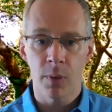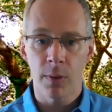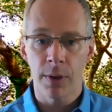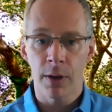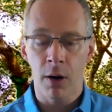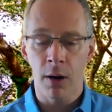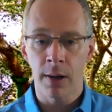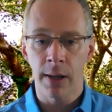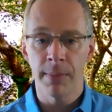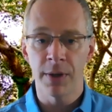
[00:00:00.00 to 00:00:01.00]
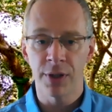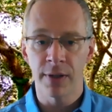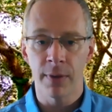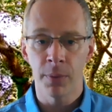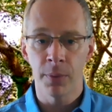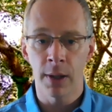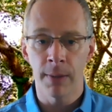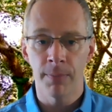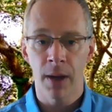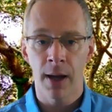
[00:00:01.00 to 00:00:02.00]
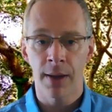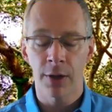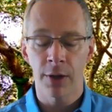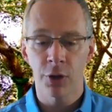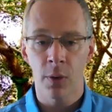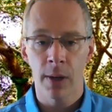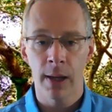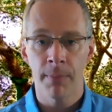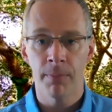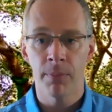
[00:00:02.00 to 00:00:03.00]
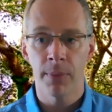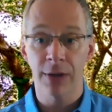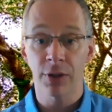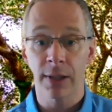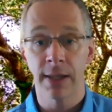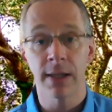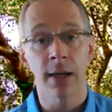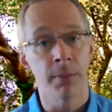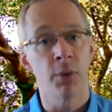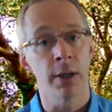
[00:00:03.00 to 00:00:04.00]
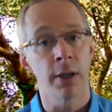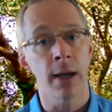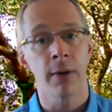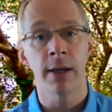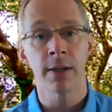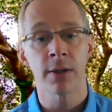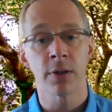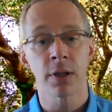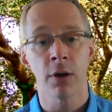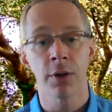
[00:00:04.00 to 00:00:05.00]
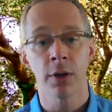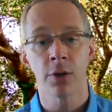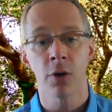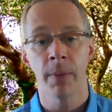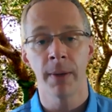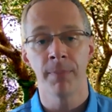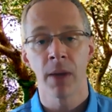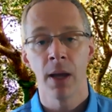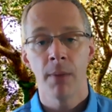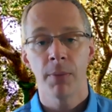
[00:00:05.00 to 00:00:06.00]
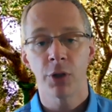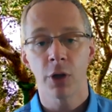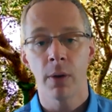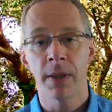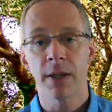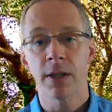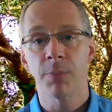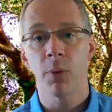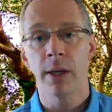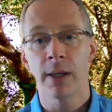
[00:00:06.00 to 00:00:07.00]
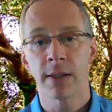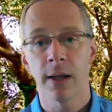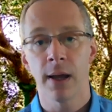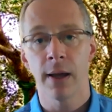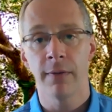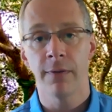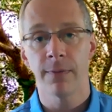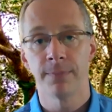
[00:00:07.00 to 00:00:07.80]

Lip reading: there are images of the Buddha that show him, actually he's not the Buddha yet, right? He's still Siddhartha Gautama, but show him at this point in his life.